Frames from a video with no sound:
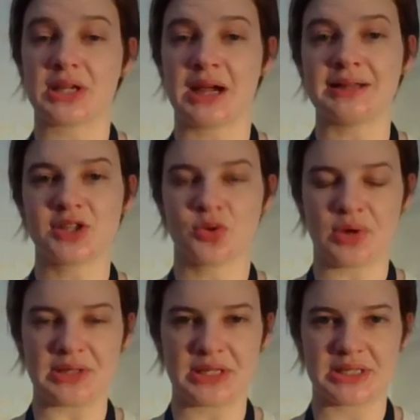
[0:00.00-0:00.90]
The
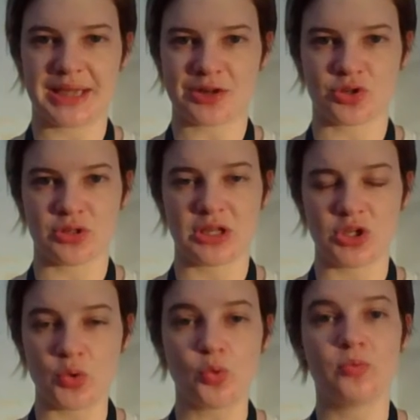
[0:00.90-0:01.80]
consequence is actually that
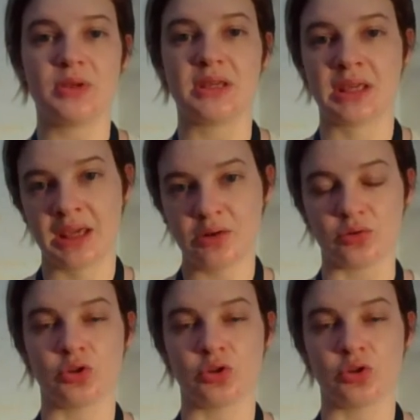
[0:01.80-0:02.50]
you will be killed.